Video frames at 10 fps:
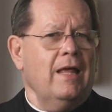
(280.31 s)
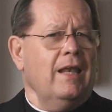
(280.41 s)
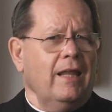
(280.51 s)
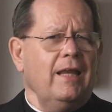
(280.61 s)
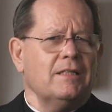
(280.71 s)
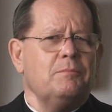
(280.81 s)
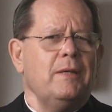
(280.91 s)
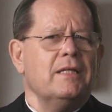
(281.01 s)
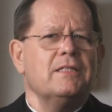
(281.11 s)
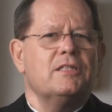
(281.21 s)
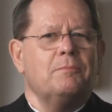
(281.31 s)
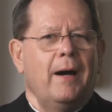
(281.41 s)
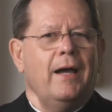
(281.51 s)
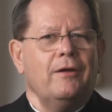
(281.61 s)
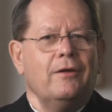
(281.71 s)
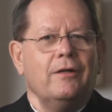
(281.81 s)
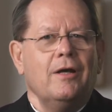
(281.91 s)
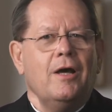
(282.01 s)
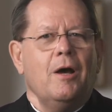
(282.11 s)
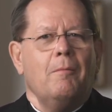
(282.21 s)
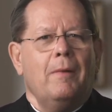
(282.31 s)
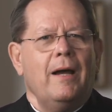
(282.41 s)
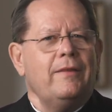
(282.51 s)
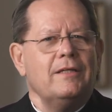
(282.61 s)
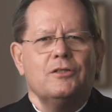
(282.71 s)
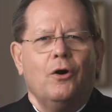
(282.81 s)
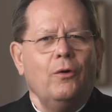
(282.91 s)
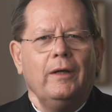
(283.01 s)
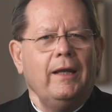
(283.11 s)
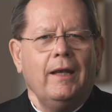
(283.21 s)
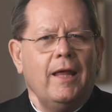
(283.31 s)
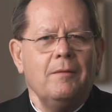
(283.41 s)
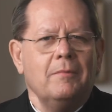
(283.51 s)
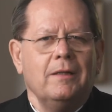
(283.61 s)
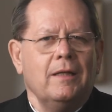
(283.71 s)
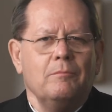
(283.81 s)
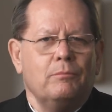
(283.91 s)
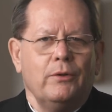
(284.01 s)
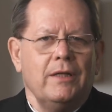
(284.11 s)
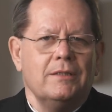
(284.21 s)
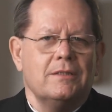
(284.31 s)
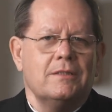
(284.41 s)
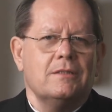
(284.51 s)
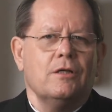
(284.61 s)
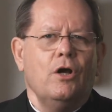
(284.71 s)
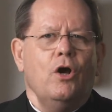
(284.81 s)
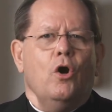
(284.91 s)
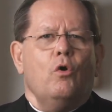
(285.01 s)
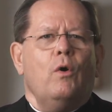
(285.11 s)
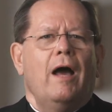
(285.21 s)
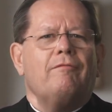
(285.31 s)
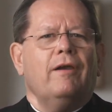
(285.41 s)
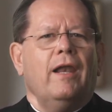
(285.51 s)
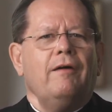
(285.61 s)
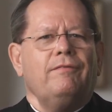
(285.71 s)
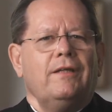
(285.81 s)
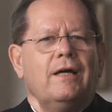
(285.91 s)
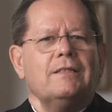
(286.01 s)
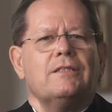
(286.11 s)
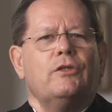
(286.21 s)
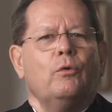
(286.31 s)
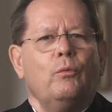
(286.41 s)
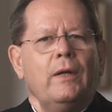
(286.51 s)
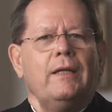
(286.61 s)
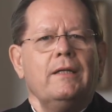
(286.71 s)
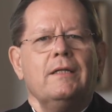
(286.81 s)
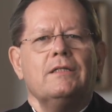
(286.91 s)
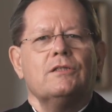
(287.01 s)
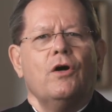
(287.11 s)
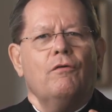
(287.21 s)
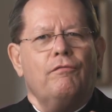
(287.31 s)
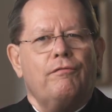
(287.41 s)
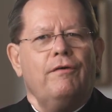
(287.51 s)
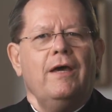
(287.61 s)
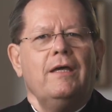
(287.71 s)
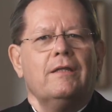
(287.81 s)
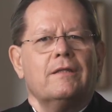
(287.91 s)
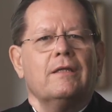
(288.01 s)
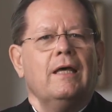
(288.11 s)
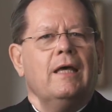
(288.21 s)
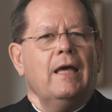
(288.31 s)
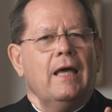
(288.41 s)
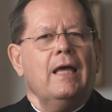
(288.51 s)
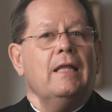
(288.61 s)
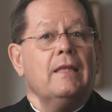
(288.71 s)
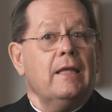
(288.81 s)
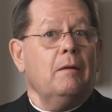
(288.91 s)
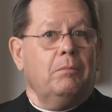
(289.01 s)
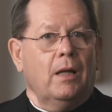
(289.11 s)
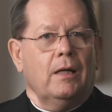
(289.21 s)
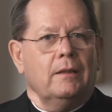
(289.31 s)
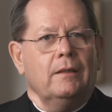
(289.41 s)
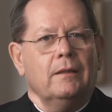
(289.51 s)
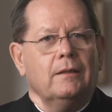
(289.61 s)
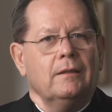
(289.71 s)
Let us be inspired by these holy laymen and priests who have left us the witness of faith and their blood.